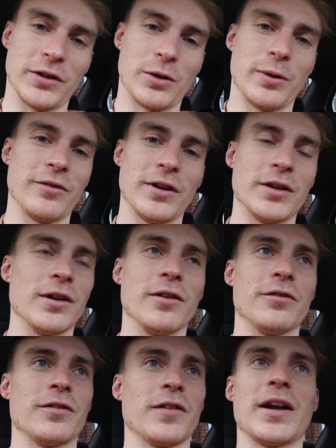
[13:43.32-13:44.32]
equivalent
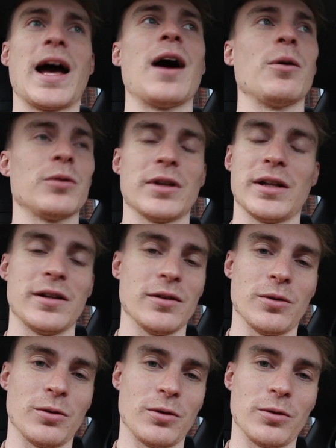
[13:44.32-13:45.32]
of an Audi
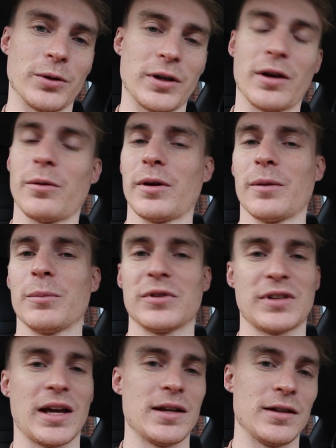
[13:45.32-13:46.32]
or, you know, a
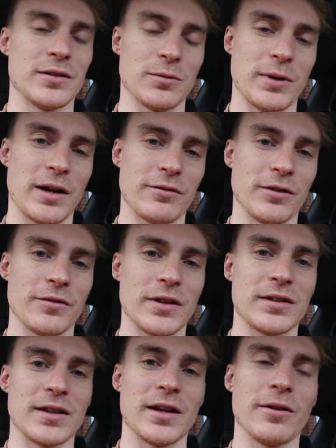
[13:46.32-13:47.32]
Mercedes or whatever of
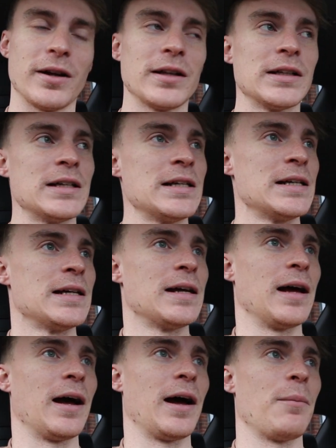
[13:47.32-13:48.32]
this era.
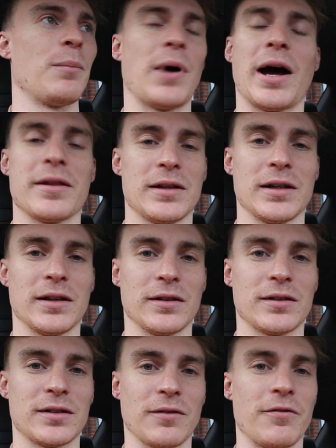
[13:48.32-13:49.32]
But I think
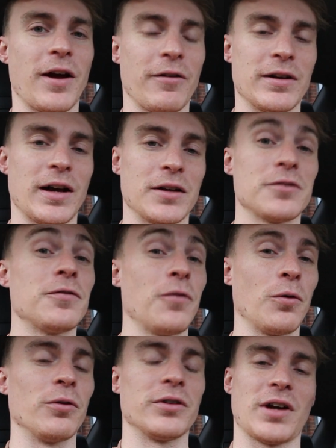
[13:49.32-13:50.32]
it's very nice
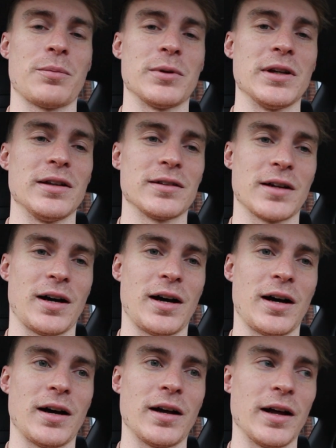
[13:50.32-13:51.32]
for a Japanese
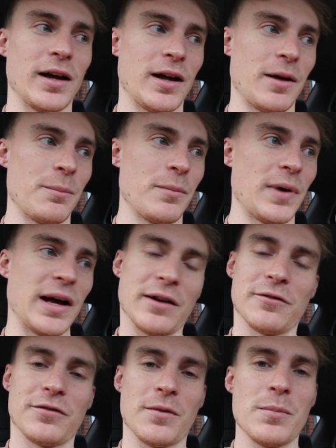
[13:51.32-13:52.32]
car,
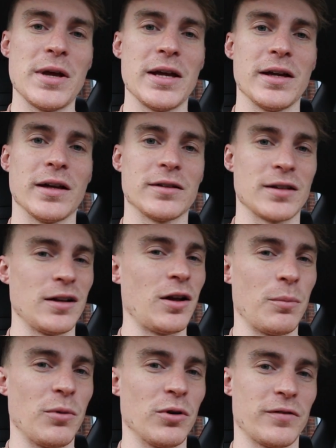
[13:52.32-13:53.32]
and for me it's a
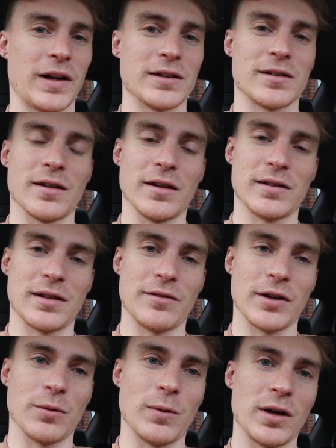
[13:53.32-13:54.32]
lot more advanced than the
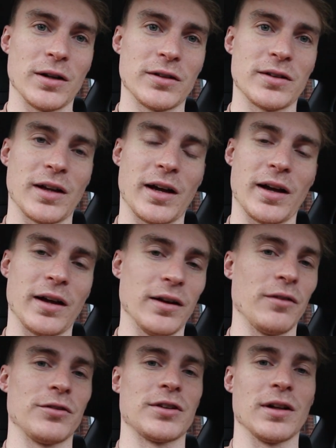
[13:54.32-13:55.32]
Civic was,
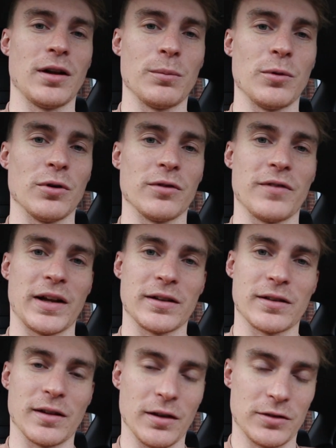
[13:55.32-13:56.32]
and obviously a lot more
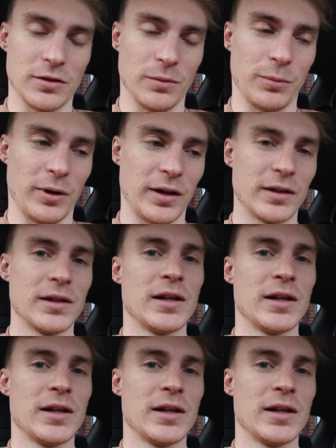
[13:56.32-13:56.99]
advanced than the Supra.